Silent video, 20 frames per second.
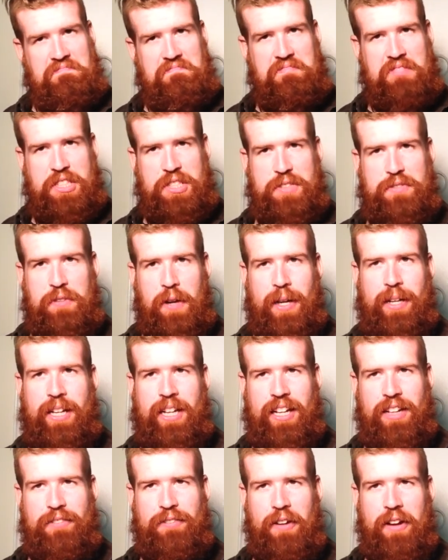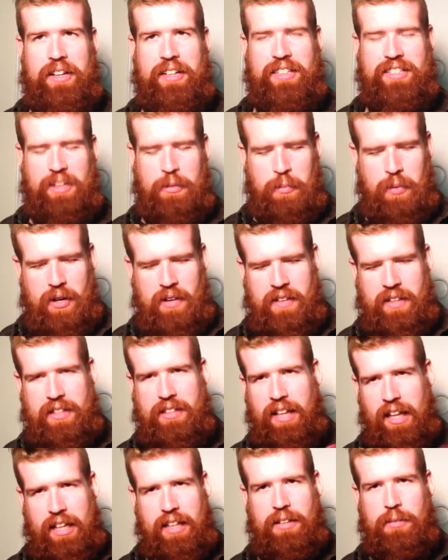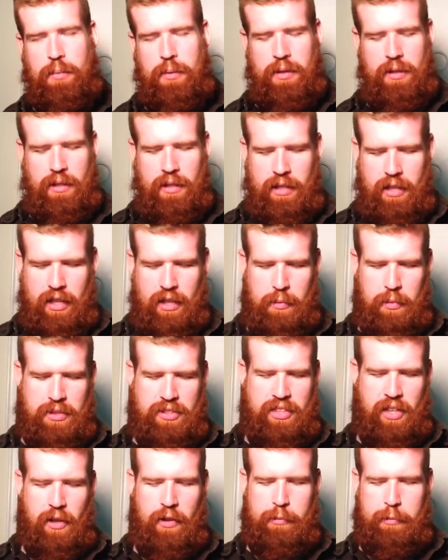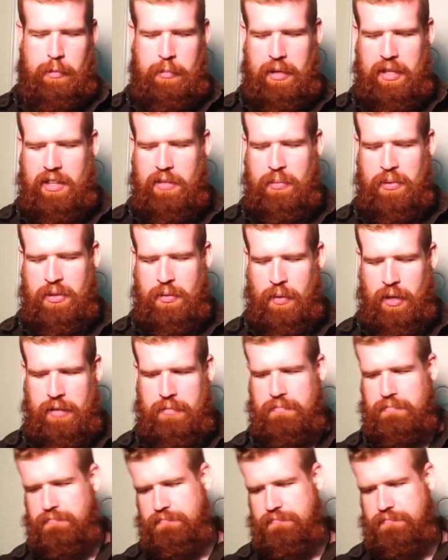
finding somewhere that will sell them and make them in the right